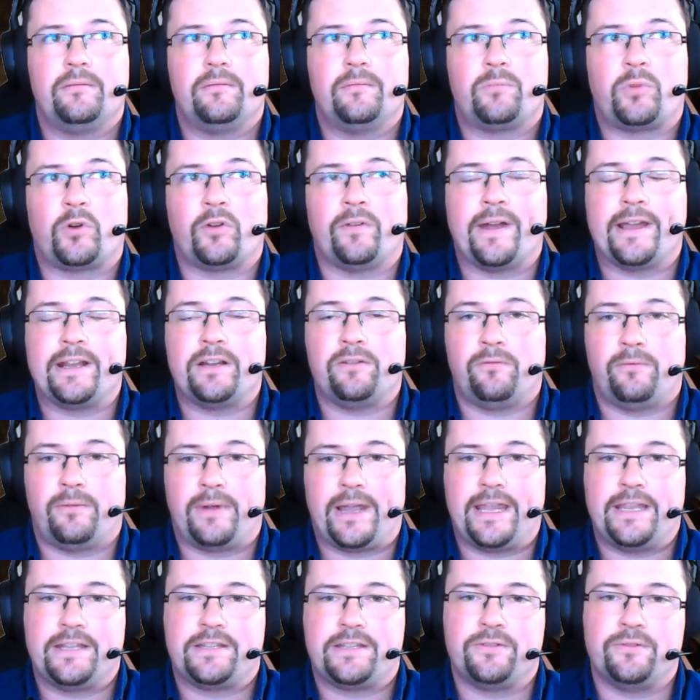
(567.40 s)
provide a
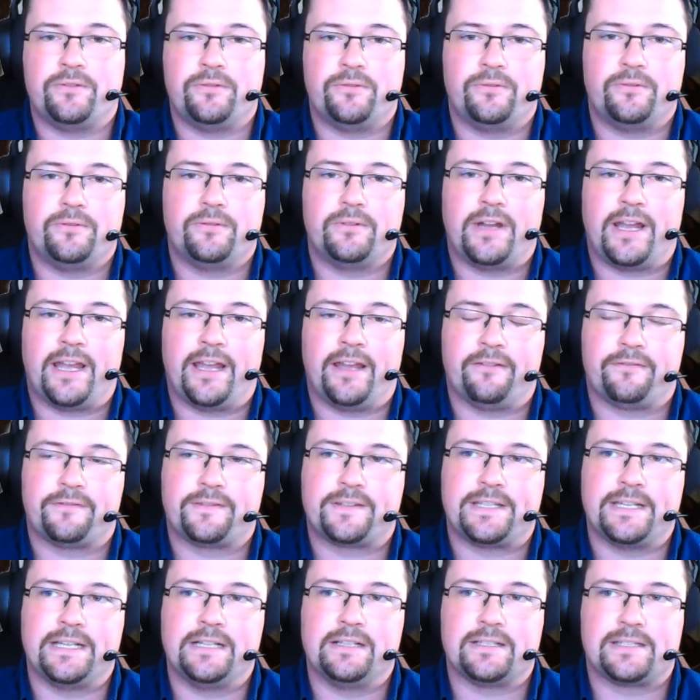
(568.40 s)
way to have
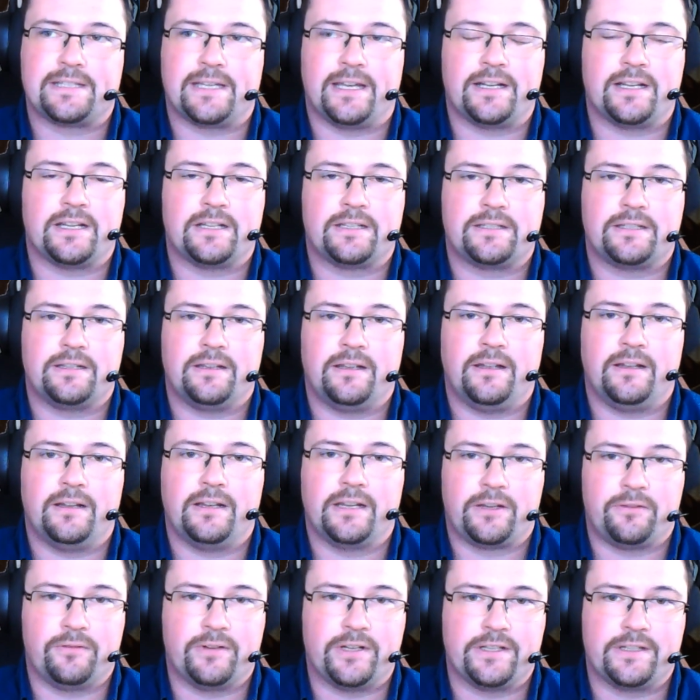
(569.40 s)
single-sided
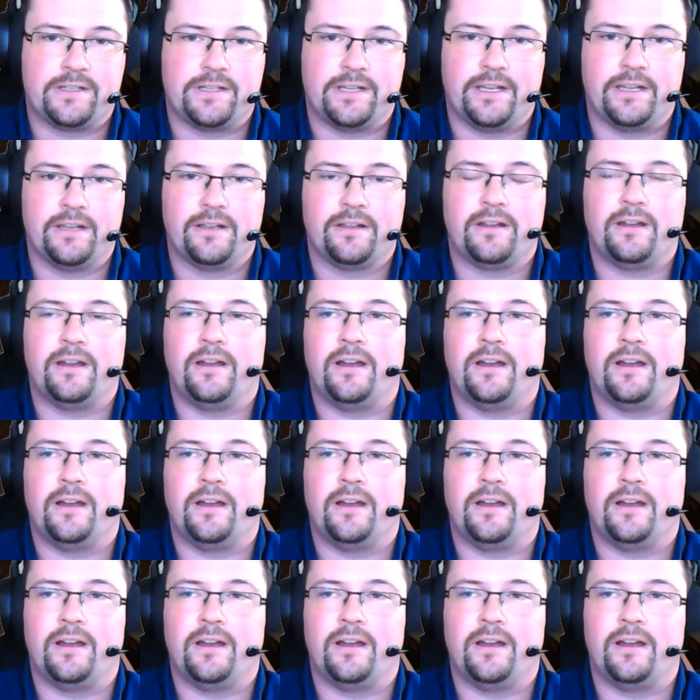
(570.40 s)
liquidity.